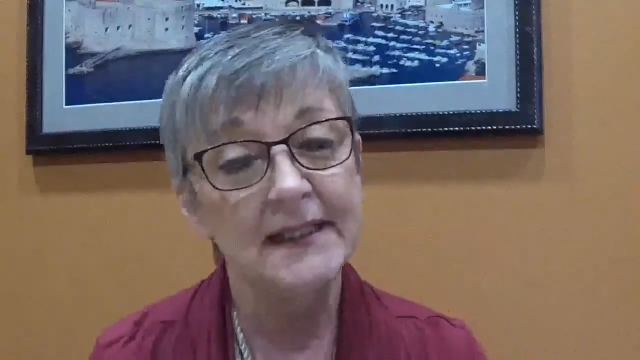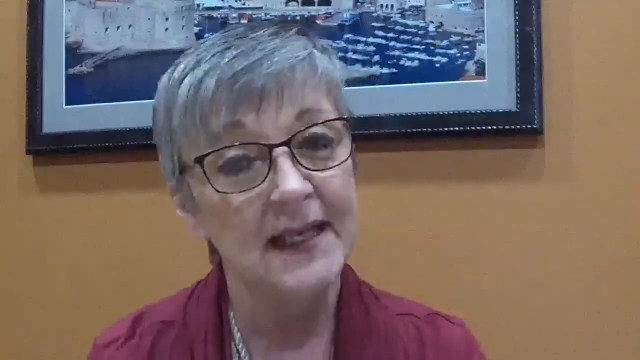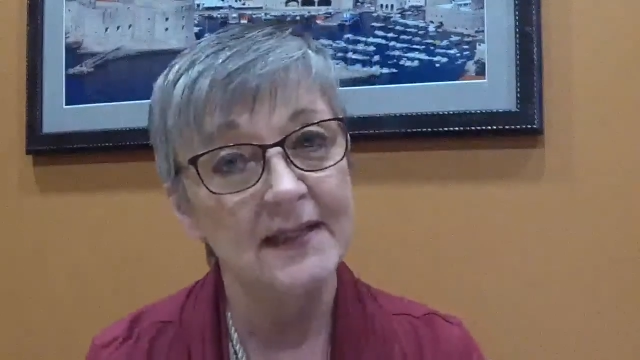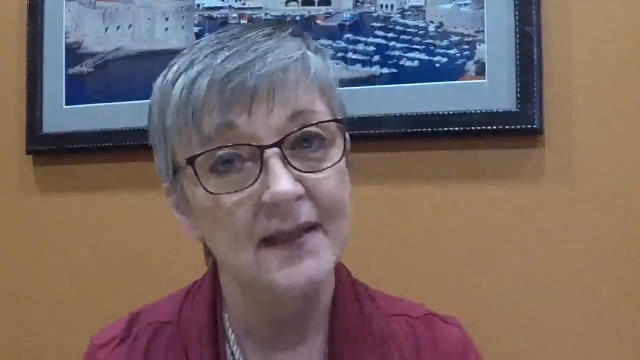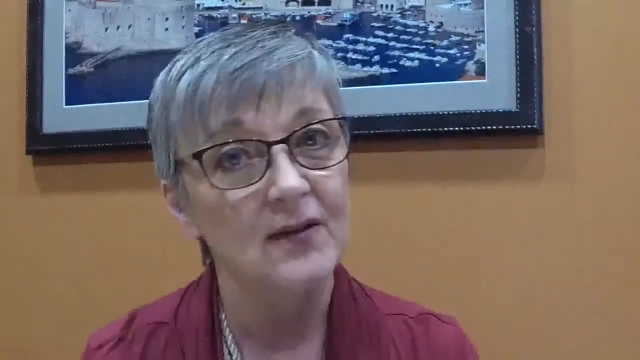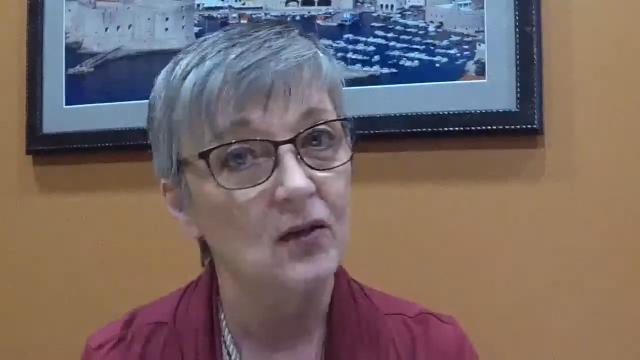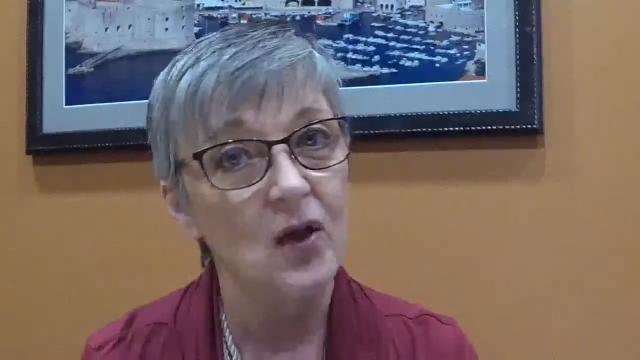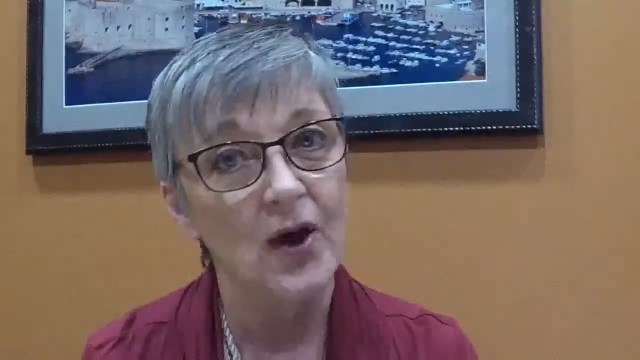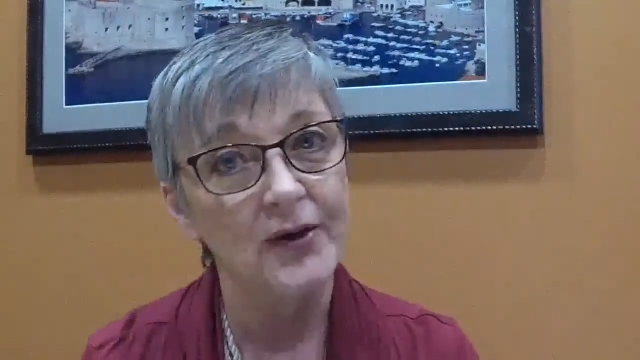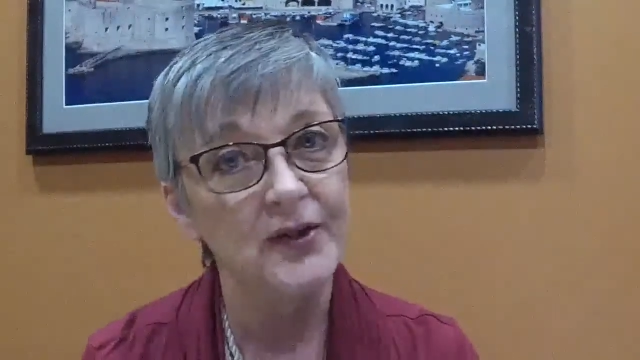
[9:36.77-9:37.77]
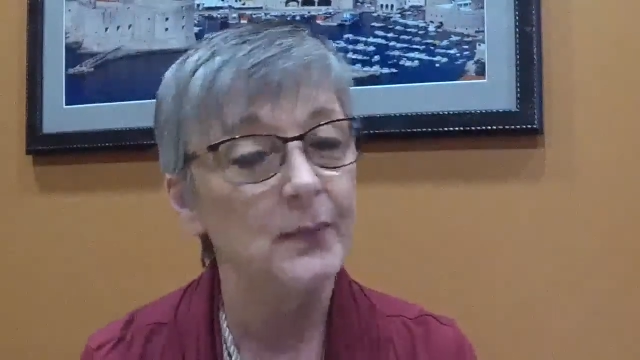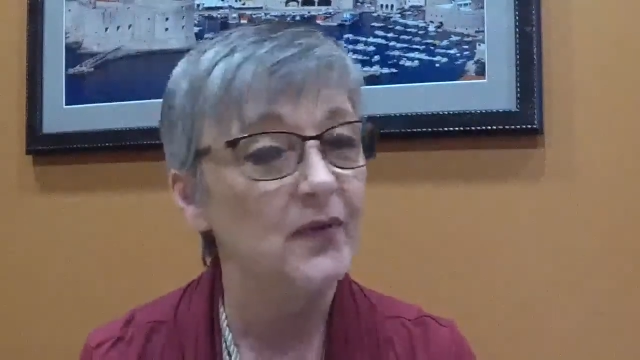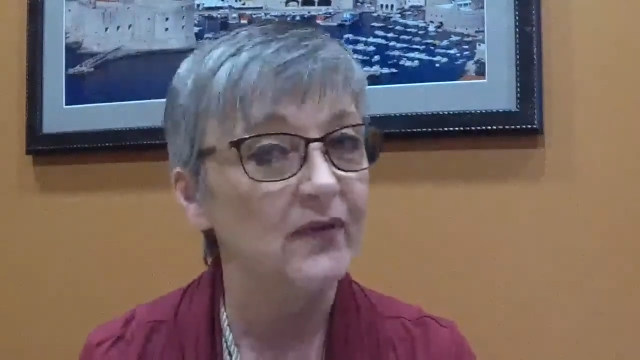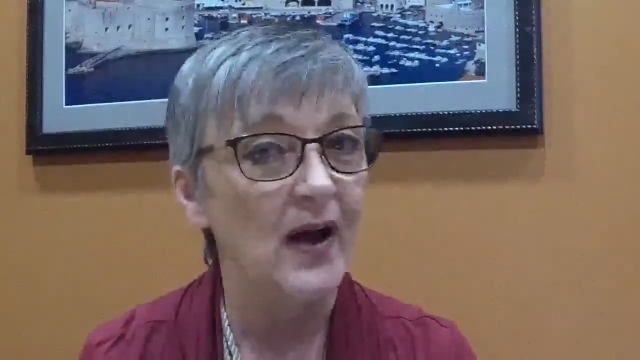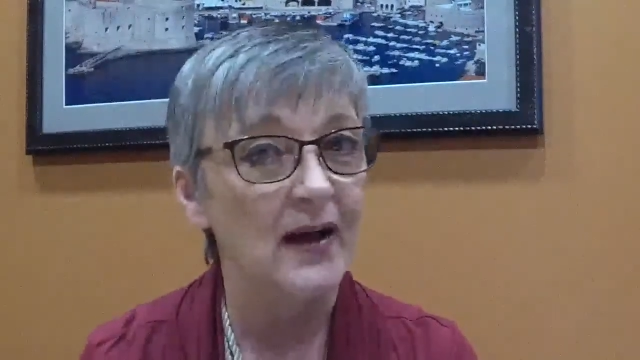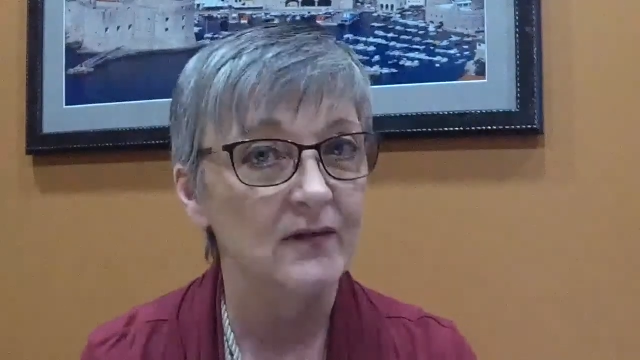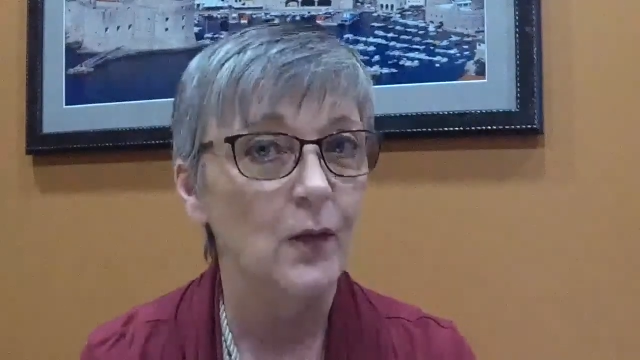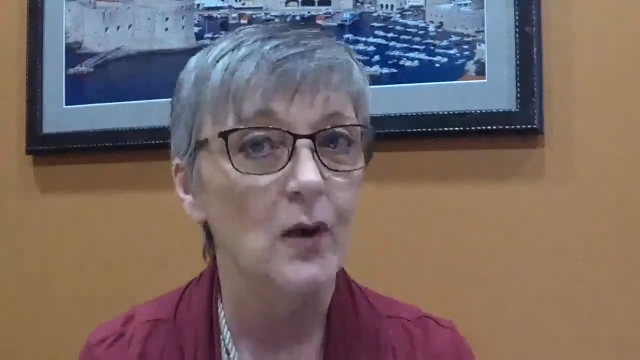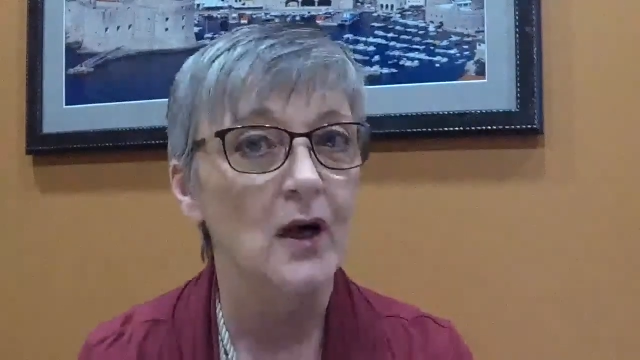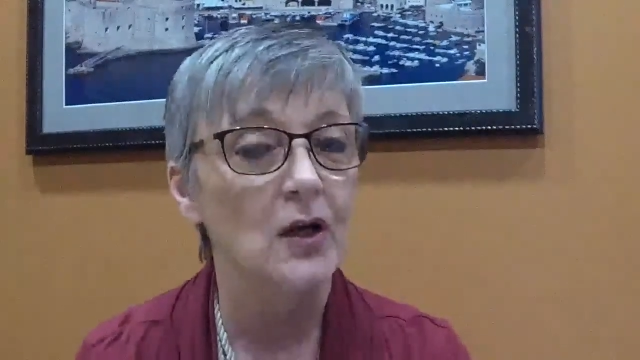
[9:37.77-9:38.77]
says that the laws that provide
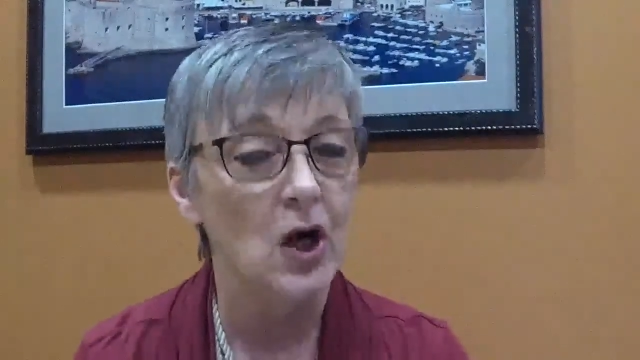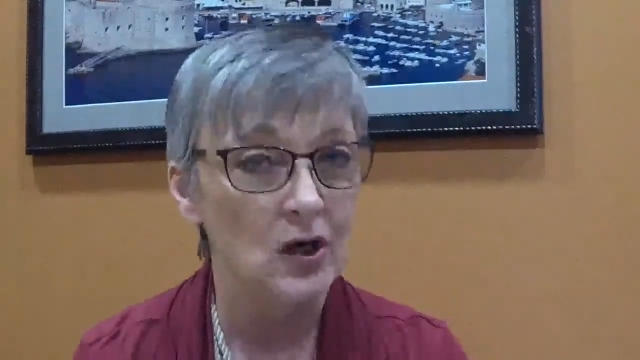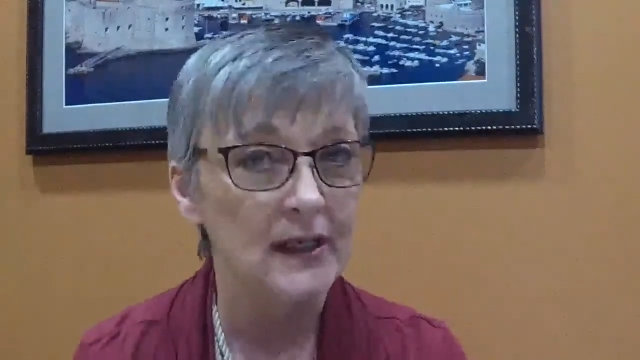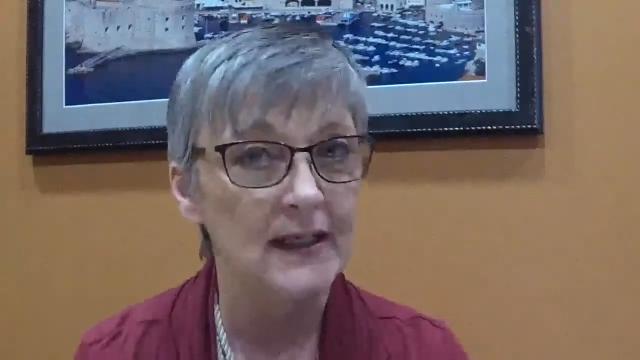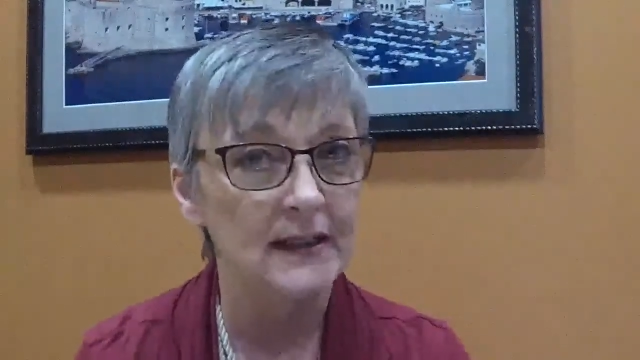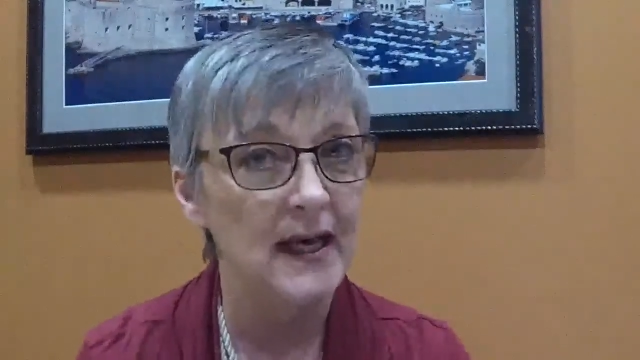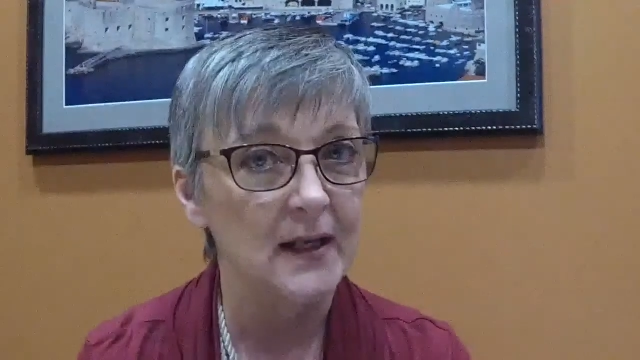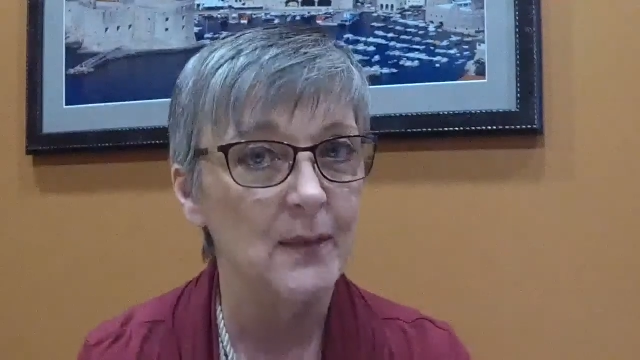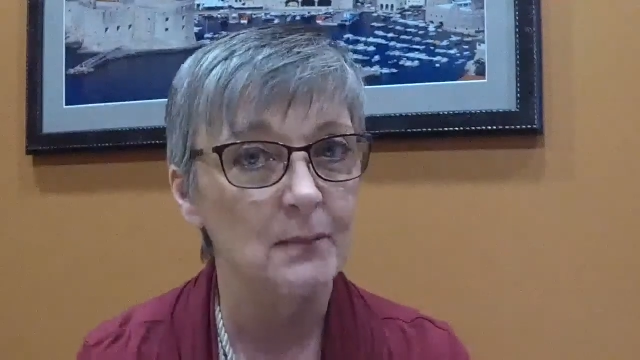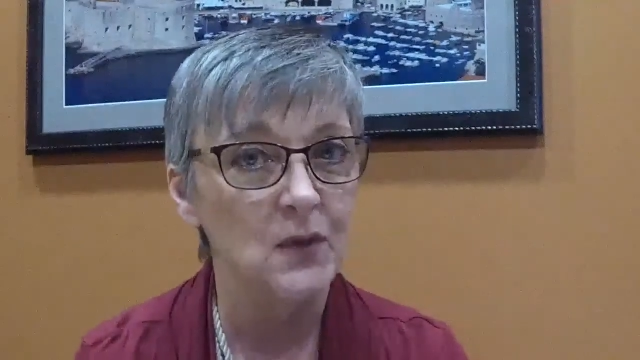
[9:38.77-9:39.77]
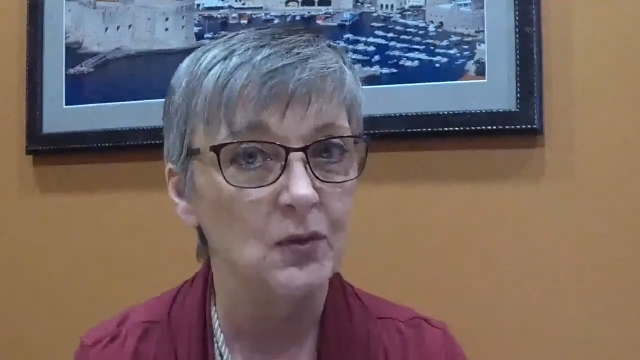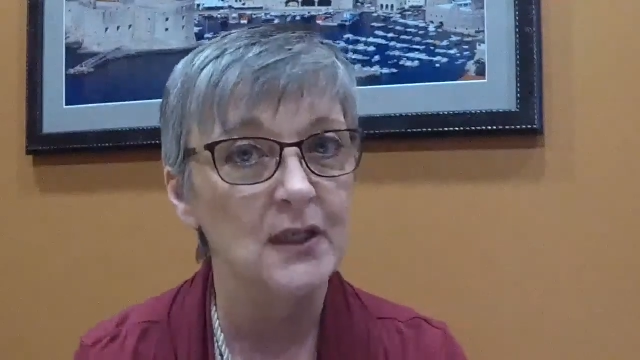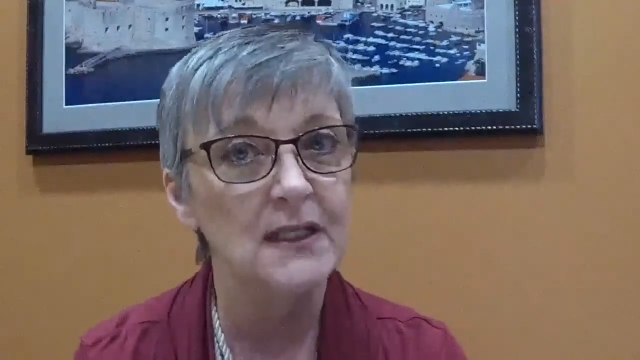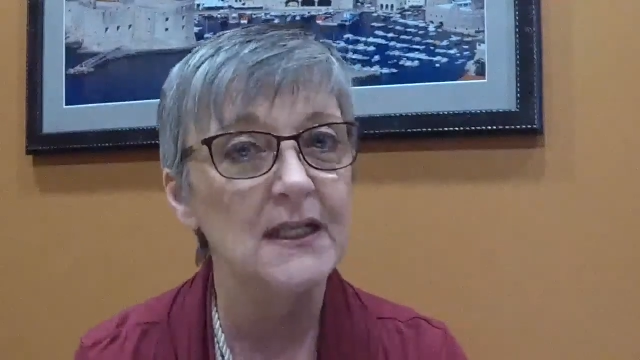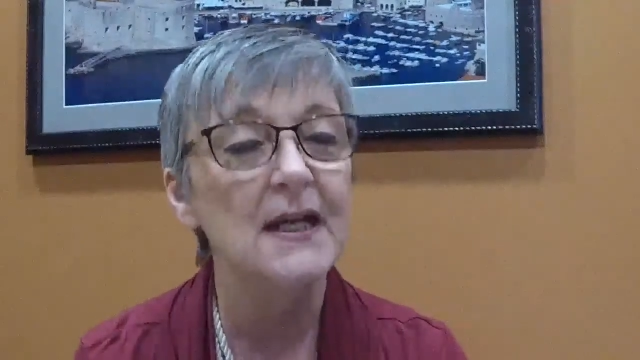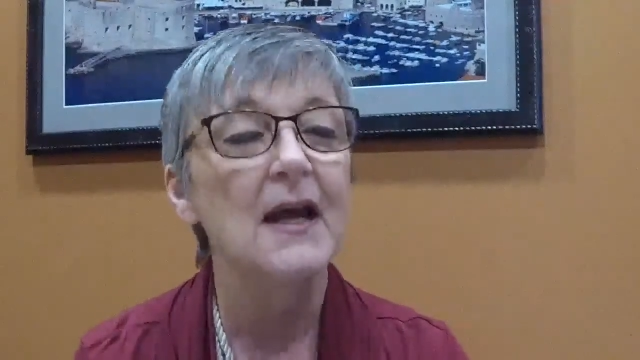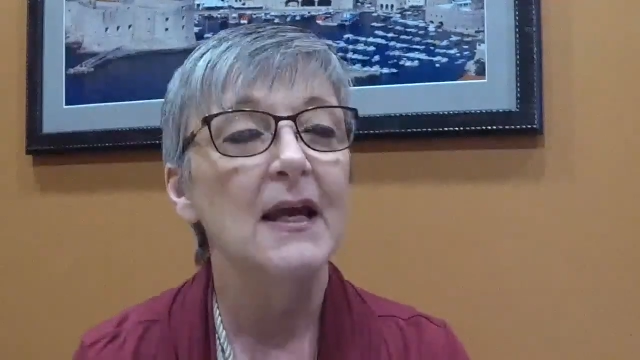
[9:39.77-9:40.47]
for guardian ad litem immunity